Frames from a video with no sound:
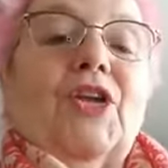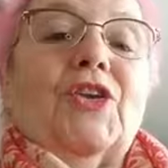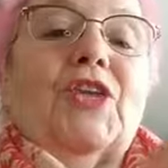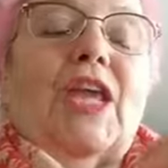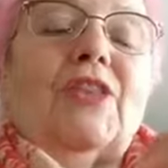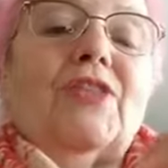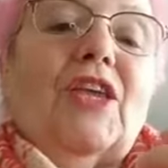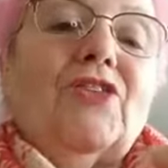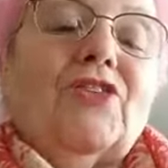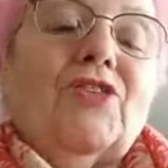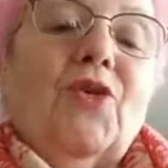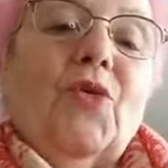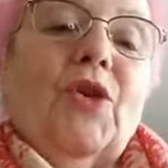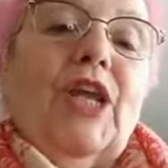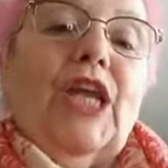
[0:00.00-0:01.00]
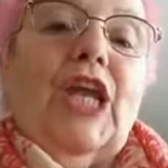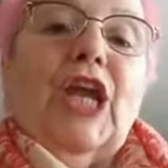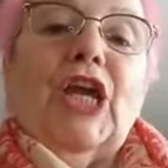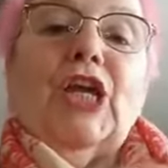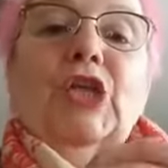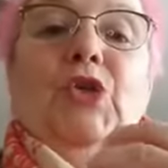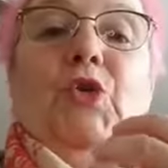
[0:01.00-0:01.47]
Take things slowly.
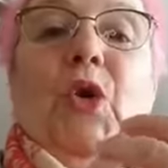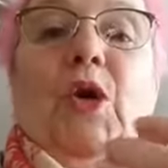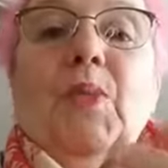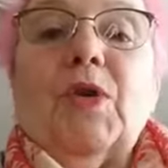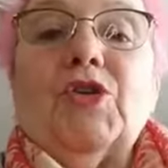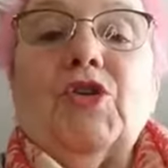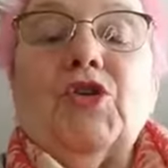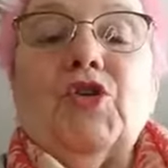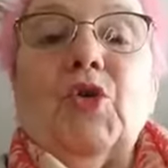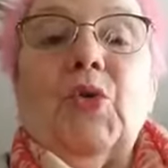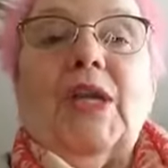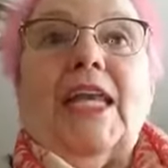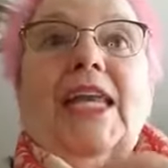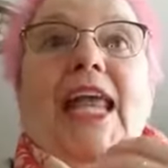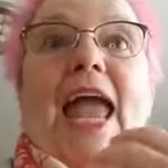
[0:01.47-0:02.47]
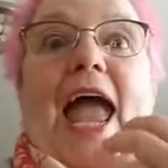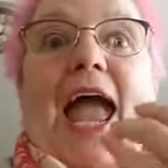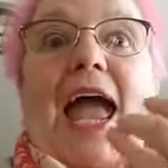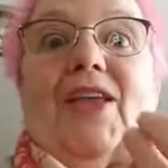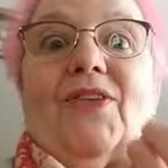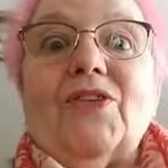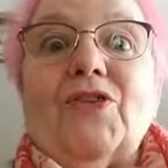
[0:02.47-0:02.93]
Enjoy what you're doing.
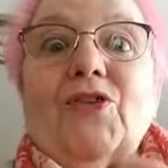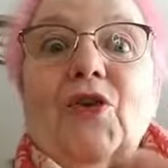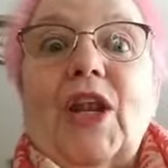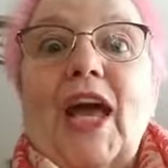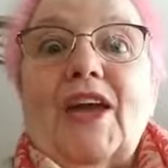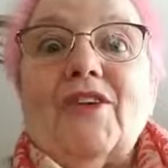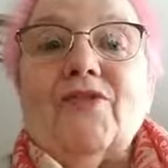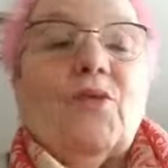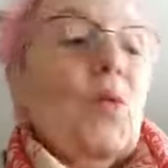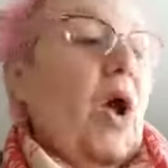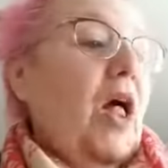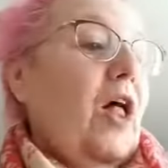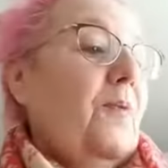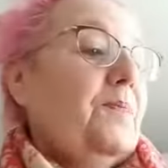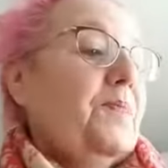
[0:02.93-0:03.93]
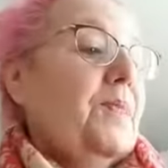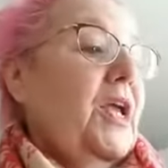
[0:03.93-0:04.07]
Enhance your life well.